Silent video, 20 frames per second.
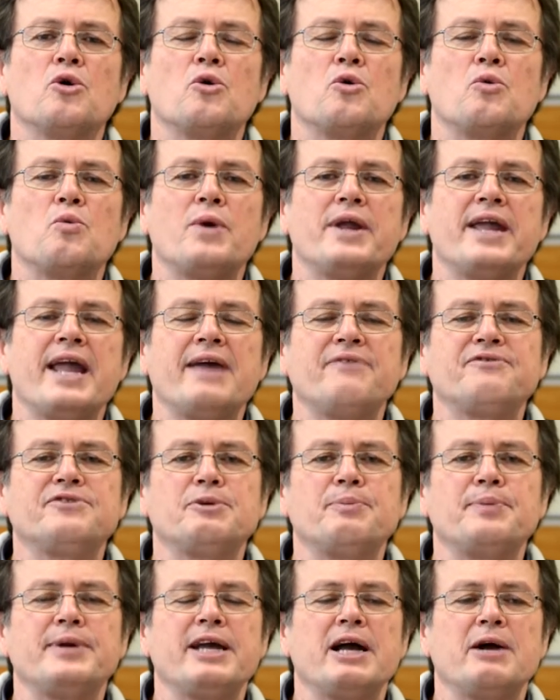We have
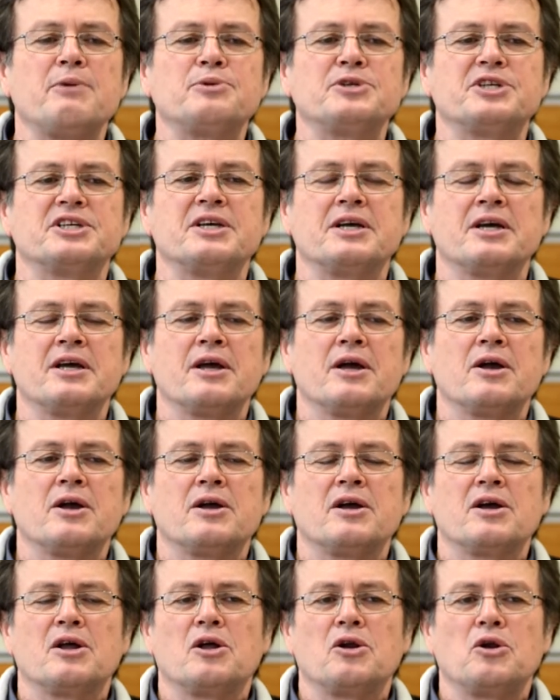to be able to
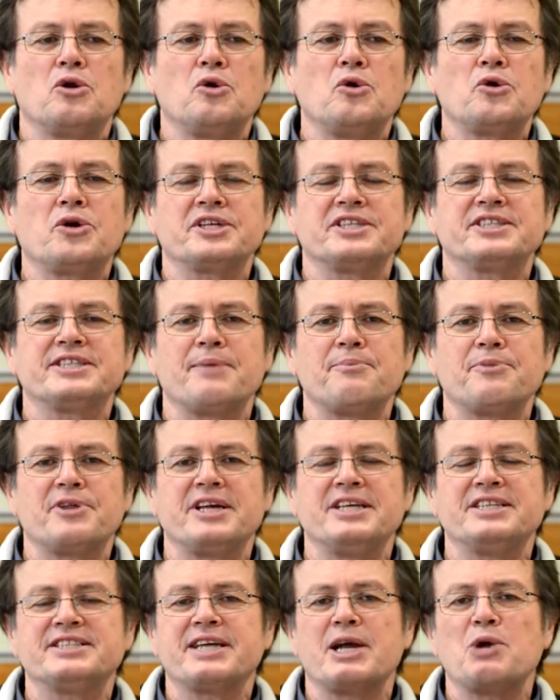look at
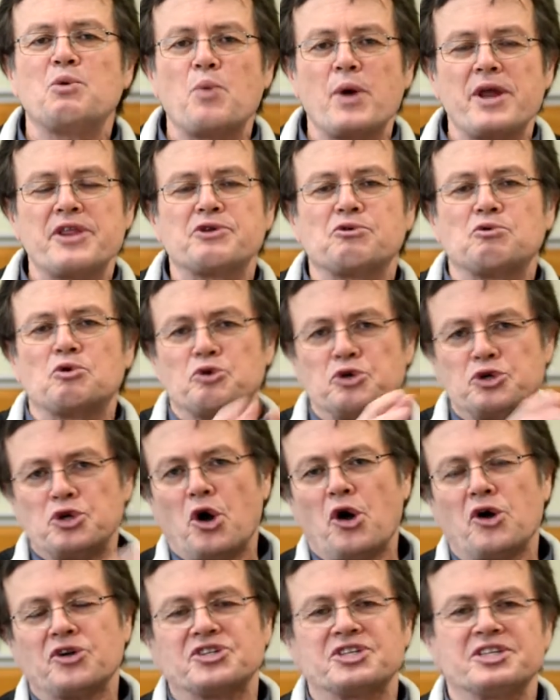something and say whether or
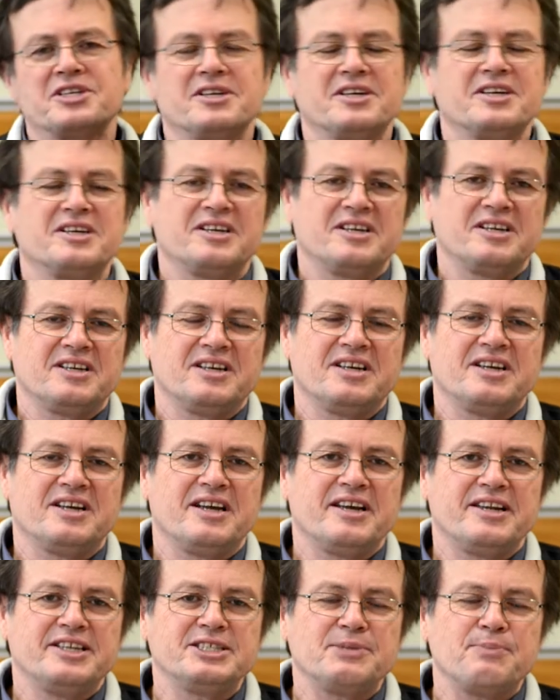not
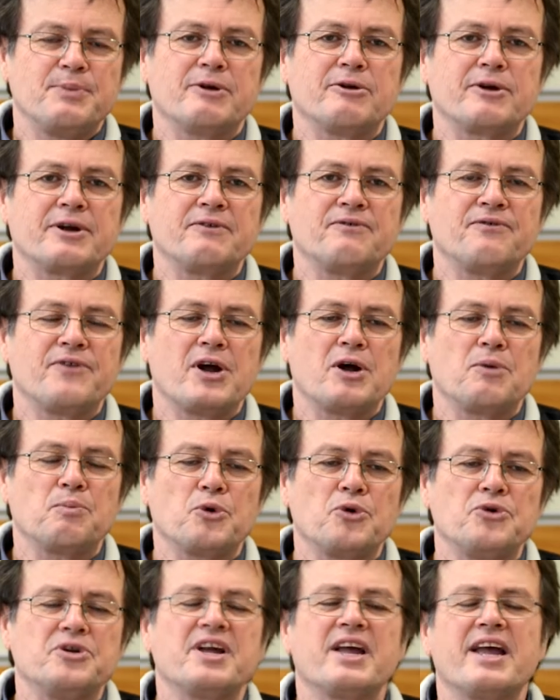there's American
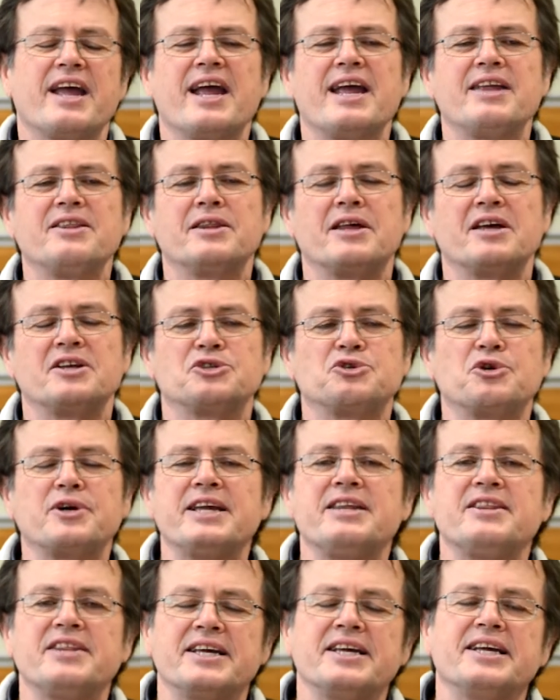foulbrood. And the
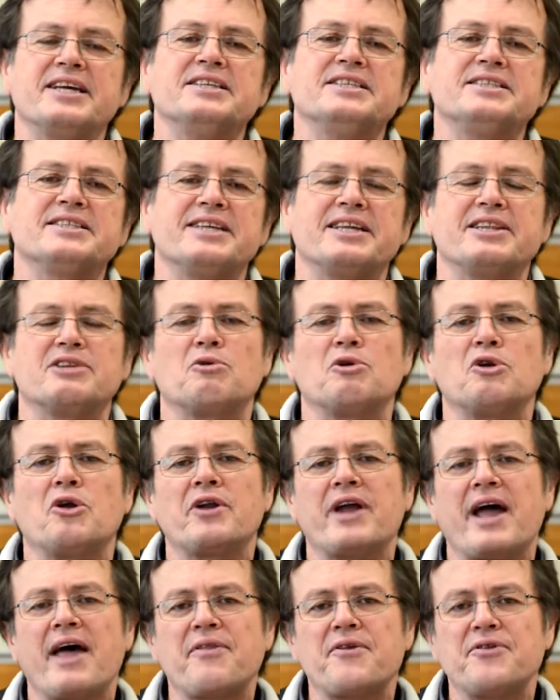tricky thing is that there are a lot
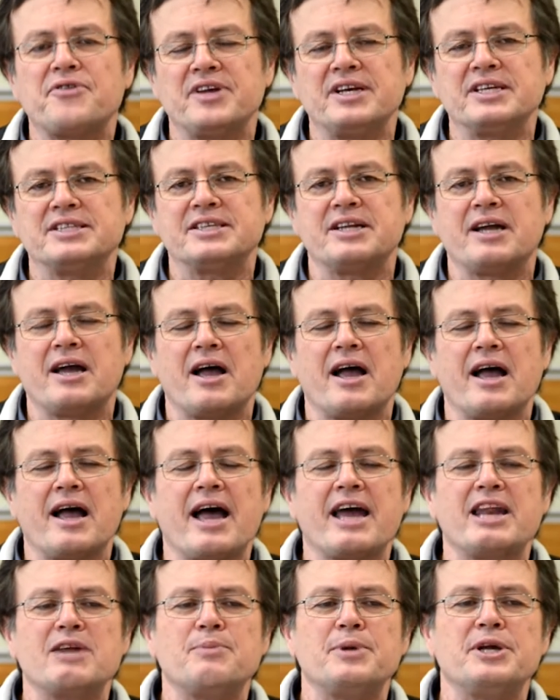of other things in a
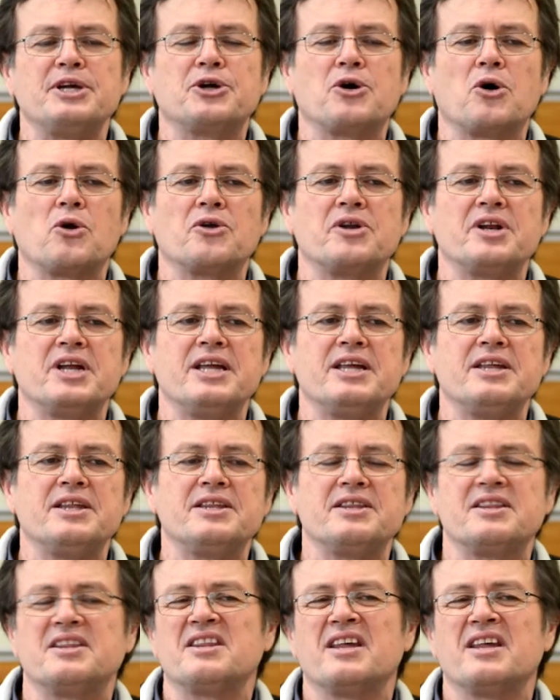honeybee colony